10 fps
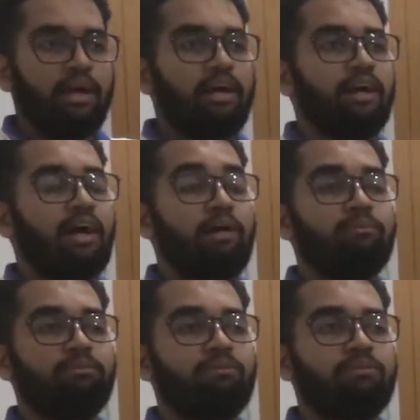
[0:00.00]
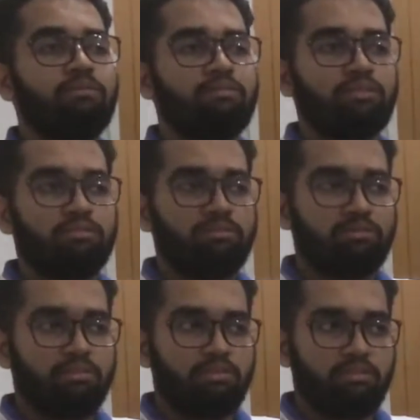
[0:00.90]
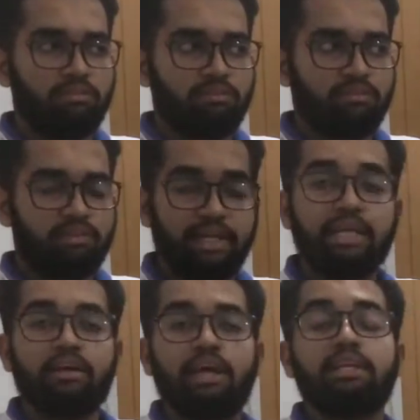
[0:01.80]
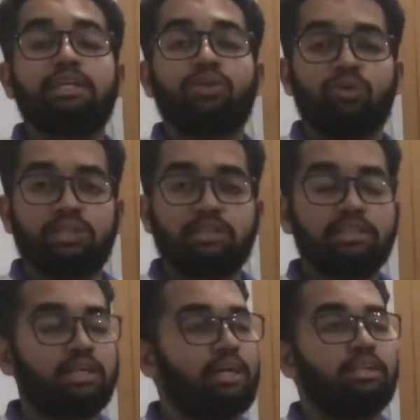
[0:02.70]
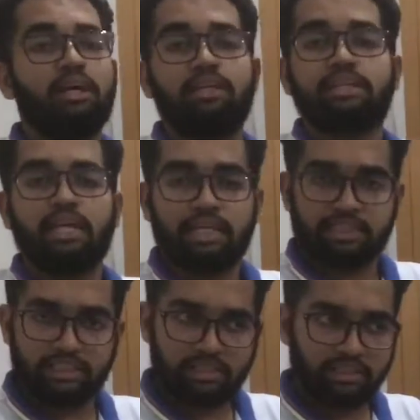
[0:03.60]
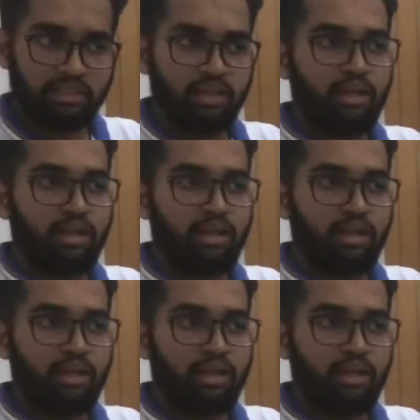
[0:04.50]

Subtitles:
I'm reading others' questions, others' answers,